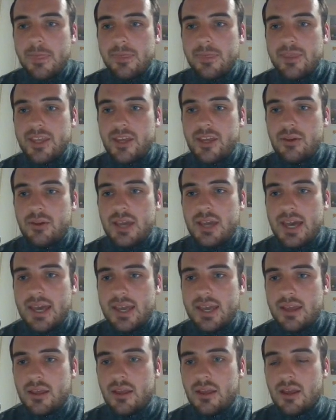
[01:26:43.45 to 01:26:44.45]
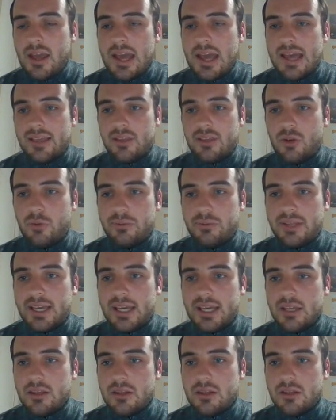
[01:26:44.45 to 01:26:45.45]
The UK has an
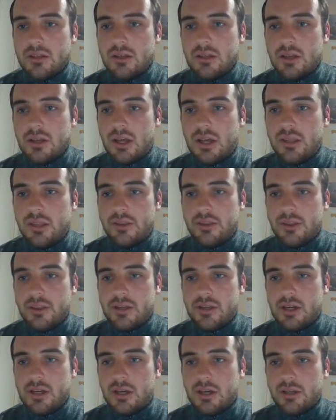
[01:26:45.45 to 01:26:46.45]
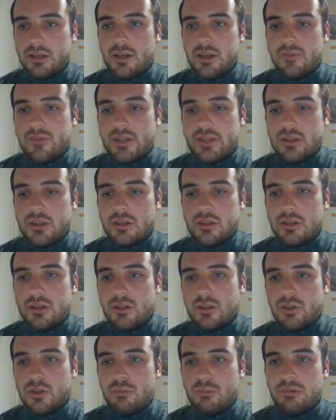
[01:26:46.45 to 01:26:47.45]
obligation under the Chicago
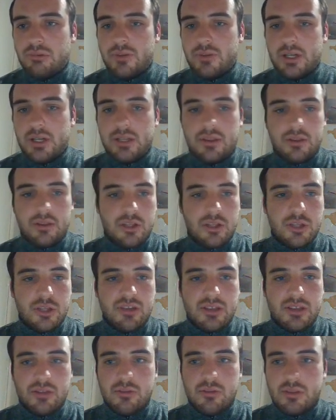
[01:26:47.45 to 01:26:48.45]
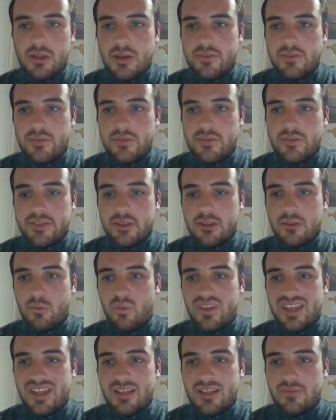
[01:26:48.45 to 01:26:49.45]
Convention to provide search and rescue services
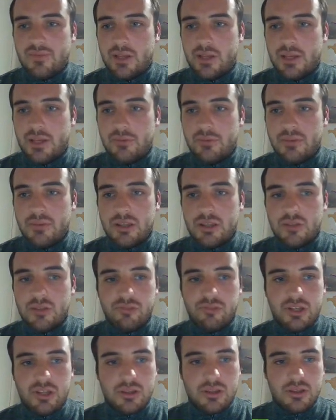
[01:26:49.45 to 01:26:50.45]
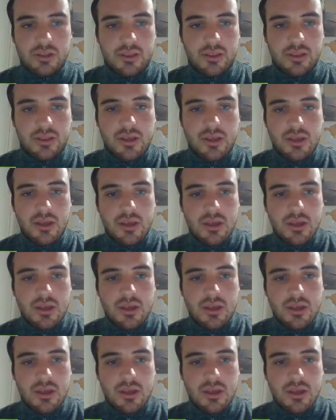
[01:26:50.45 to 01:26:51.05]
within its flight information regions.